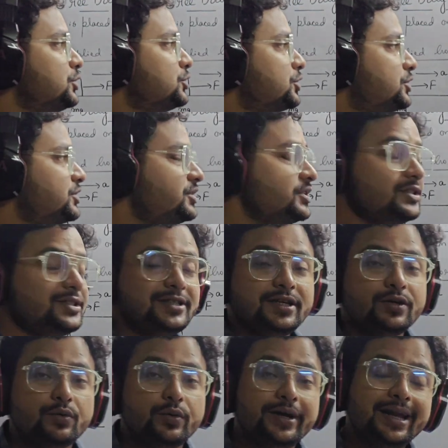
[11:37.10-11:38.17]
So this is
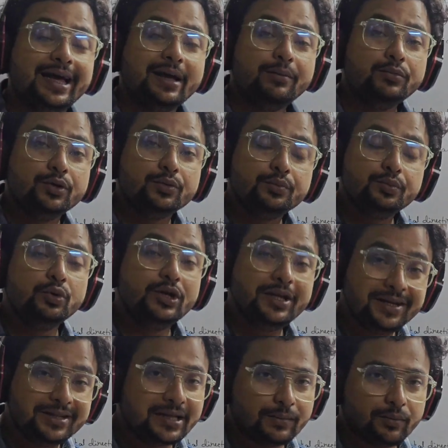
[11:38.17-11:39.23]
when I am
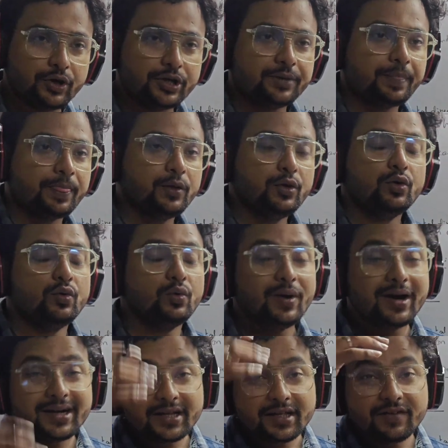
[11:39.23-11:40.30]
pulling the body.
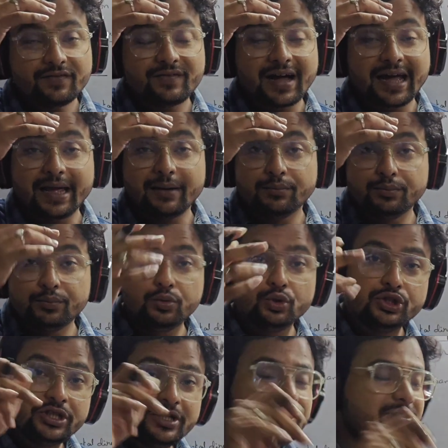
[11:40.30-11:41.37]
What if I am
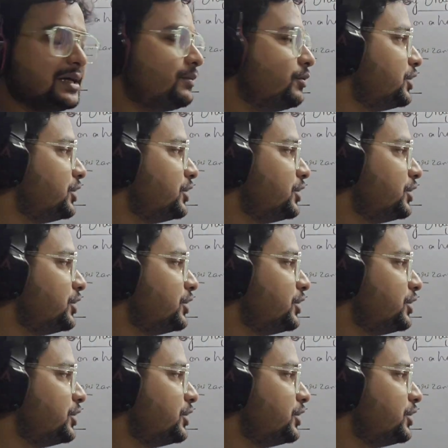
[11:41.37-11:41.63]
pushing the